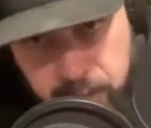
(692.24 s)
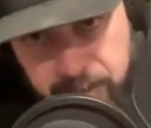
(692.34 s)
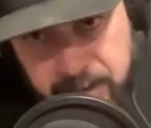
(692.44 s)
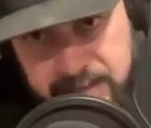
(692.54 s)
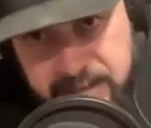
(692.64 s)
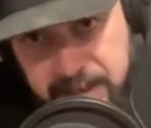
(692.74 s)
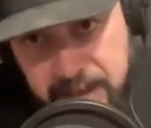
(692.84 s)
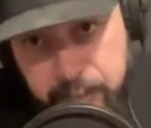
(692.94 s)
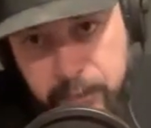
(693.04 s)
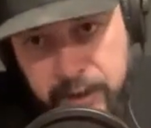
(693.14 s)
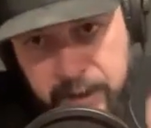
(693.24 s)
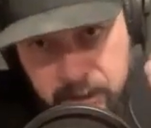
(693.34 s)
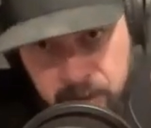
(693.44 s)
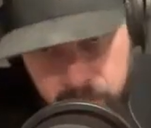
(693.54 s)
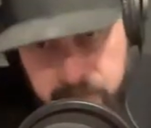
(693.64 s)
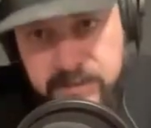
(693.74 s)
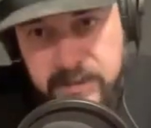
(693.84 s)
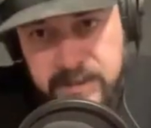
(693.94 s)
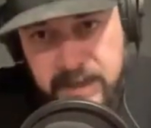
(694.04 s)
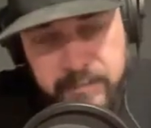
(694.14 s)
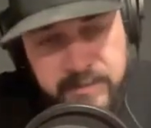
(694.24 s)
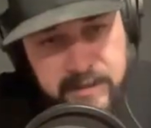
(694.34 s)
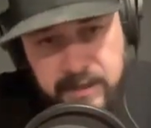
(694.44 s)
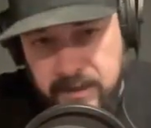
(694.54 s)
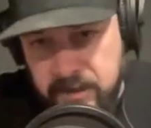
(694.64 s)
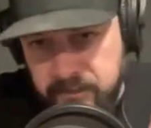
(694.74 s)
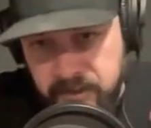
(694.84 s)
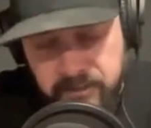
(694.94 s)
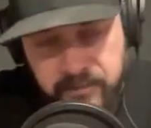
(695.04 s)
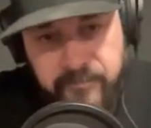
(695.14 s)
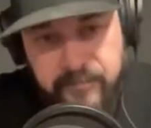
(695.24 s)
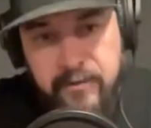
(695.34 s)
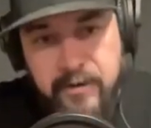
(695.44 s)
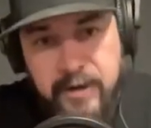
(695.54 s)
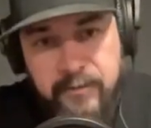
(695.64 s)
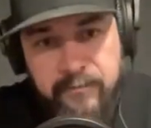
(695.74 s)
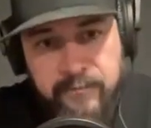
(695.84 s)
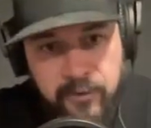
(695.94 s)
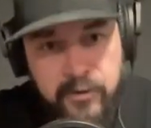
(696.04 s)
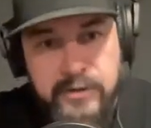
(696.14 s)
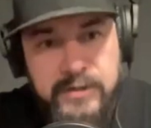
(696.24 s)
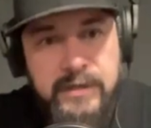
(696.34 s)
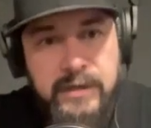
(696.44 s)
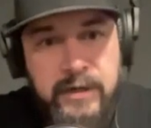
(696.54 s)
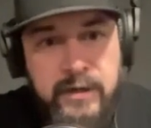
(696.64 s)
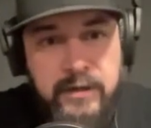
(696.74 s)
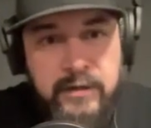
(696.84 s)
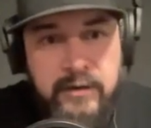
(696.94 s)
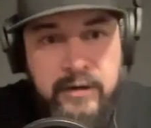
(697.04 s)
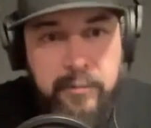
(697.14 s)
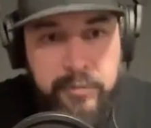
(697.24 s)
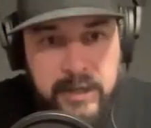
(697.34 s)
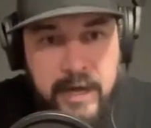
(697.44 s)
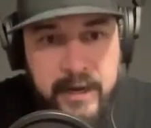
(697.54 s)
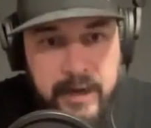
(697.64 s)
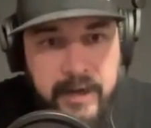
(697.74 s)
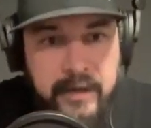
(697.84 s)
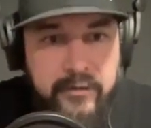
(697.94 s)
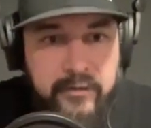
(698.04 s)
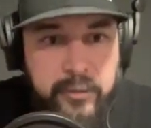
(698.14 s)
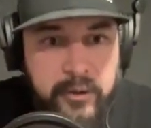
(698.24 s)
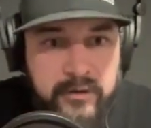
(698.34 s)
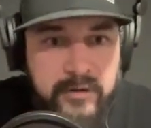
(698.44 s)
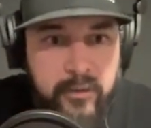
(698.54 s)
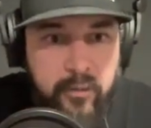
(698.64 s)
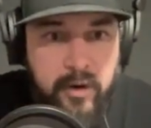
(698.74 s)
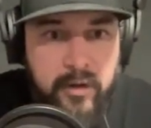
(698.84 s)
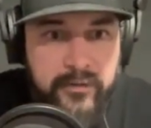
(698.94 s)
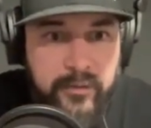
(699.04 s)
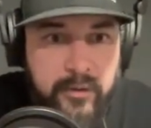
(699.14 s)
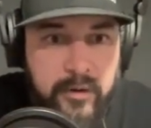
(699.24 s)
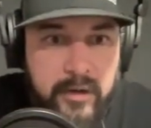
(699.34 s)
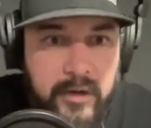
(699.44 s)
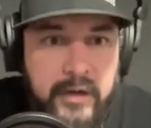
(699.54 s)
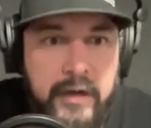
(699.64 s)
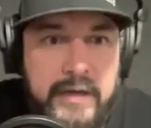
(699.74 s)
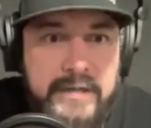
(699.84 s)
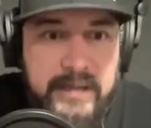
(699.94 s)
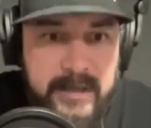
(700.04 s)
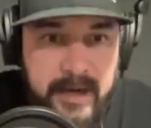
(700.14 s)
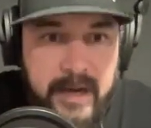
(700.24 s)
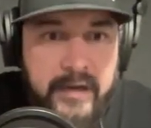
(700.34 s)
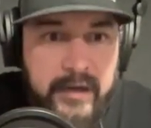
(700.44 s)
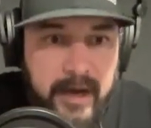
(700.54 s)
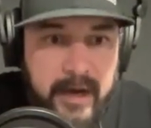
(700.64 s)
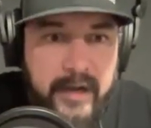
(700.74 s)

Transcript: pull that tape, it coats the tape. It's like the very first apply and put to the wall tool. I see that. Yeah,